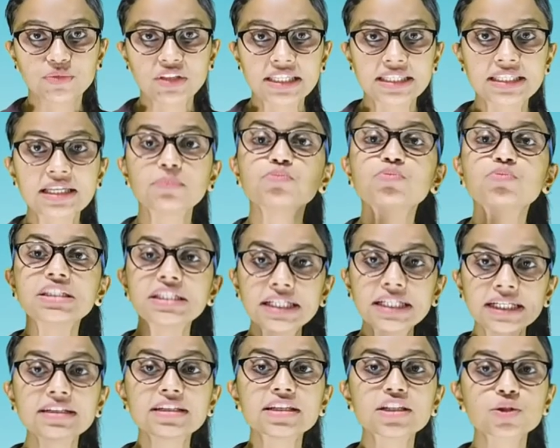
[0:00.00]
Some
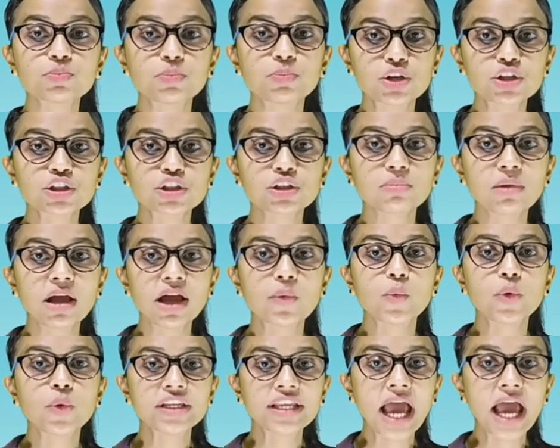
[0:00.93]
seed dispersal by
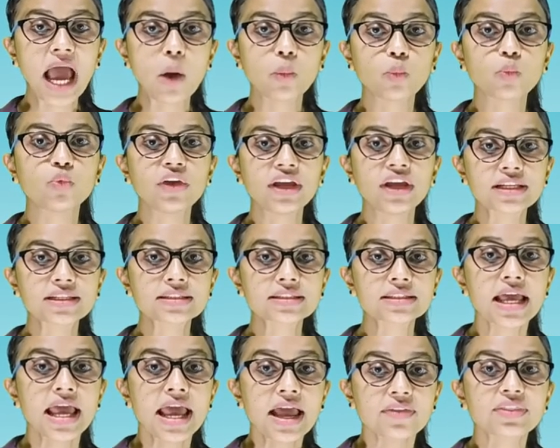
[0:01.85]
wind have
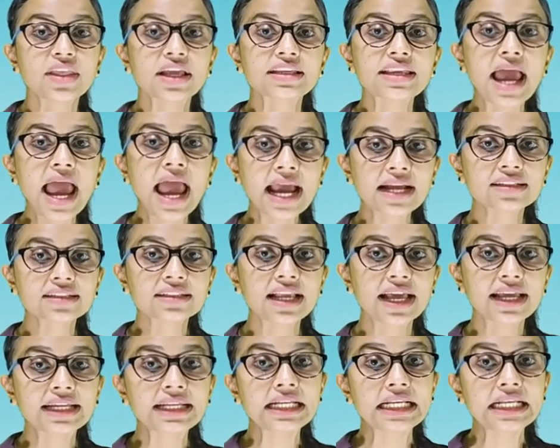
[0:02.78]
wings that act
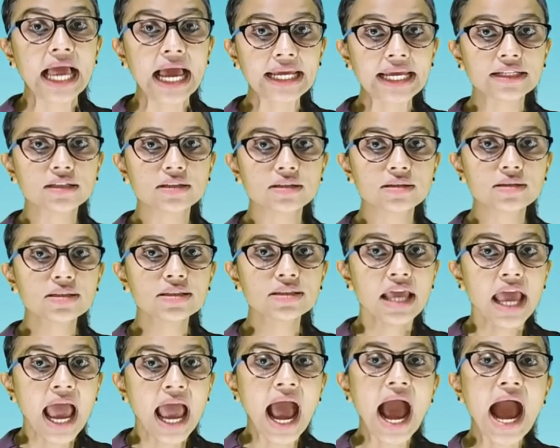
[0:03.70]
like gliders
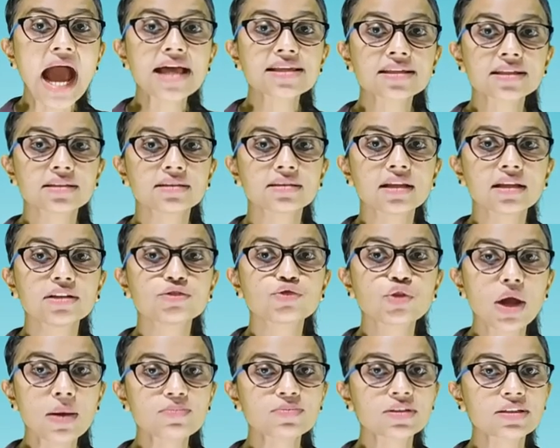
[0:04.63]
as in the
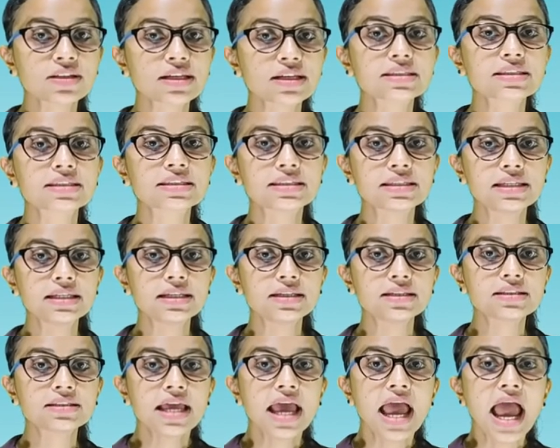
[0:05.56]
drumstick
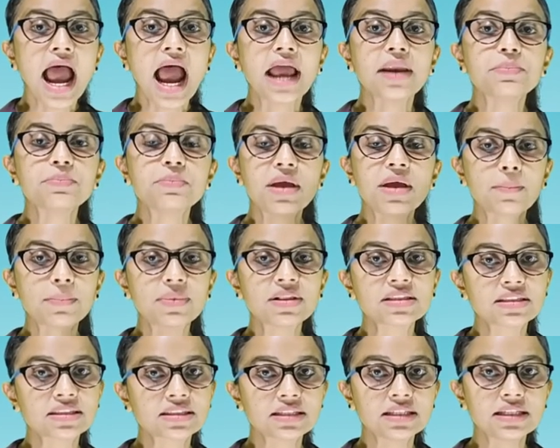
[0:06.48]
seeds and
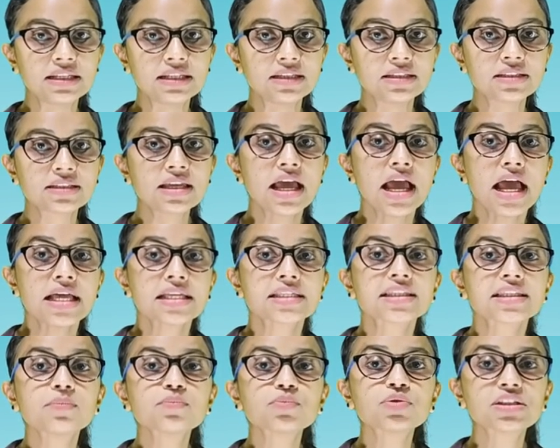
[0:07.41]
maple seeds.
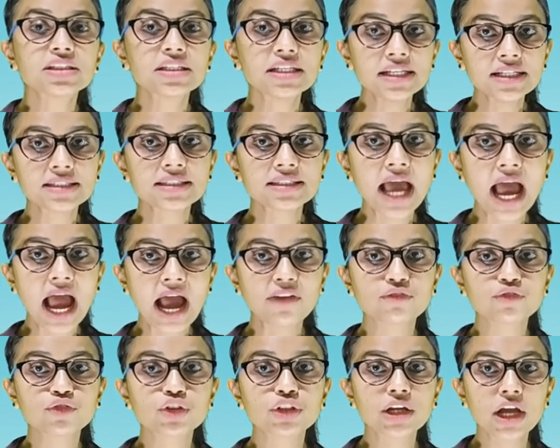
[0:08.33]
Some seeds
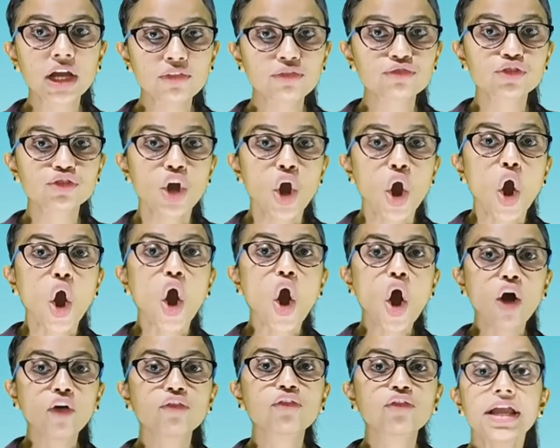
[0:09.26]
have tuft
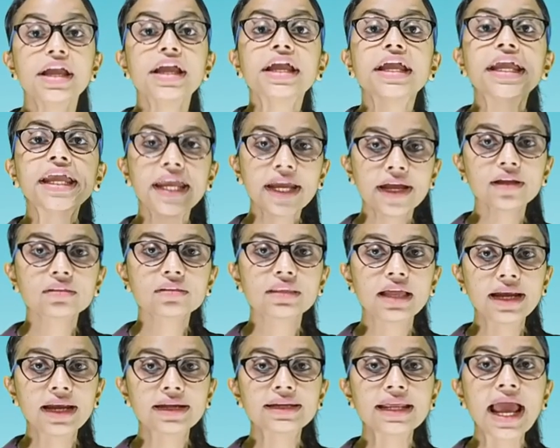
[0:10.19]
of hair
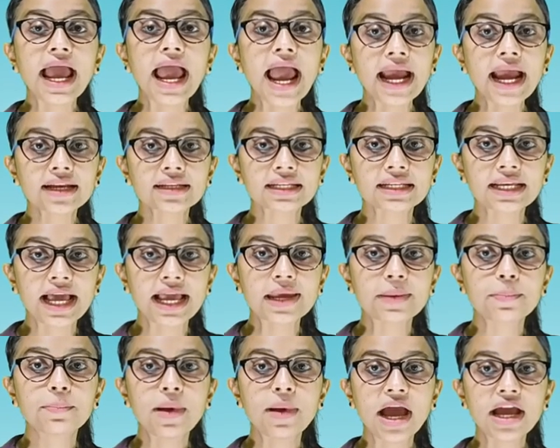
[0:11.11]
that act
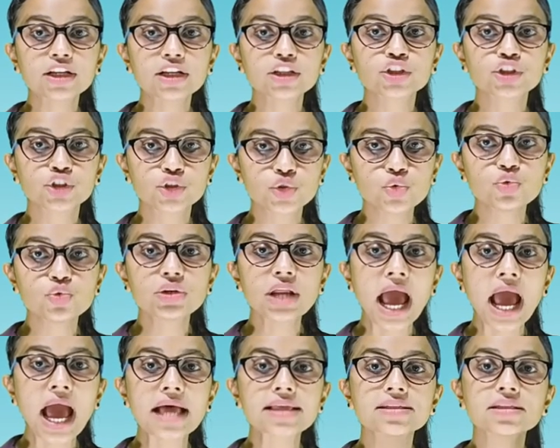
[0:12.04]
like parachute
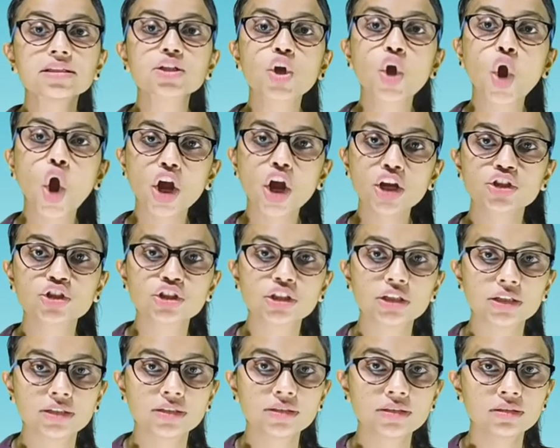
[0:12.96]
as in
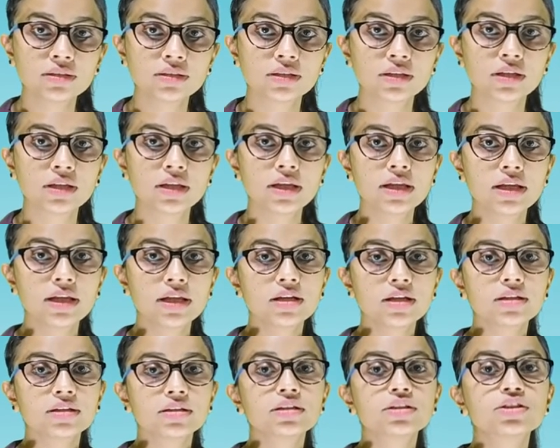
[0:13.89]
cotton,
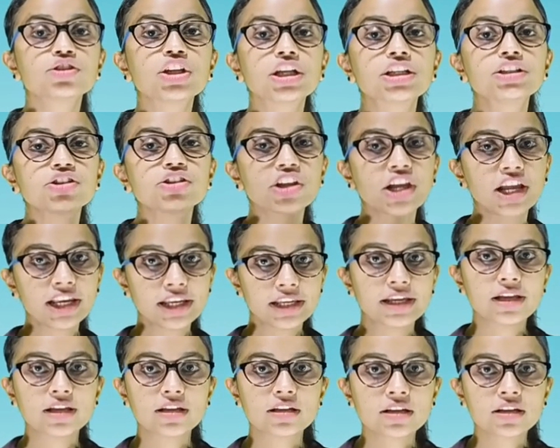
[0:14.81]

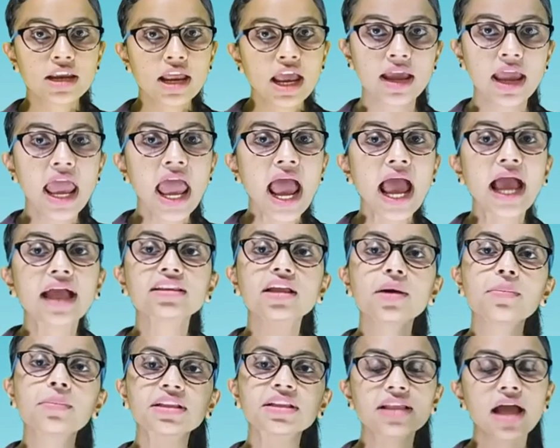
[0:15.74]
dandelion and
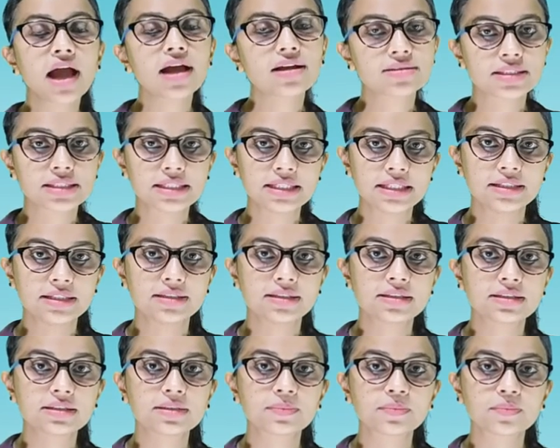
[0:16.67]
the madar
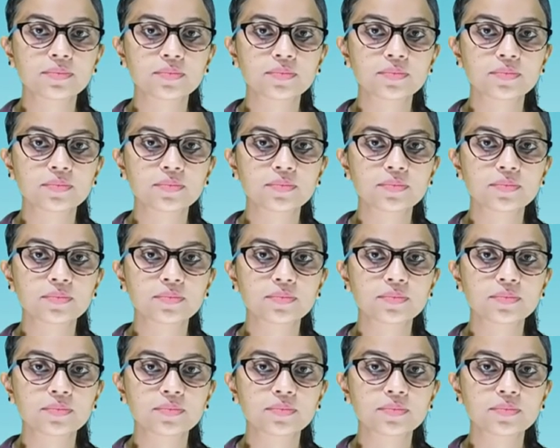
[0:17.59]
seeds.